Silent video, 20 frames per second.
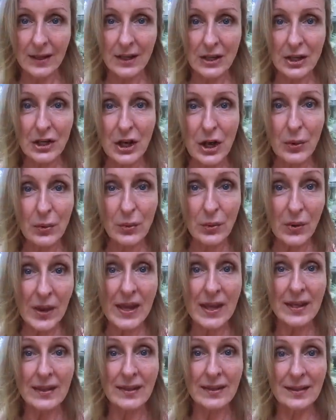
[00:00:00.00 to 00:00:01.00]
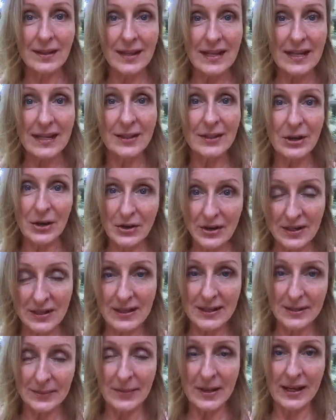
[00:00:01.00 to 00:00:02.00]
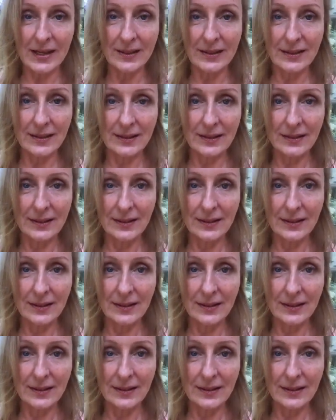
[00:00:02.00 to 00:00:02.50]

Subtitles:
when things are intimate,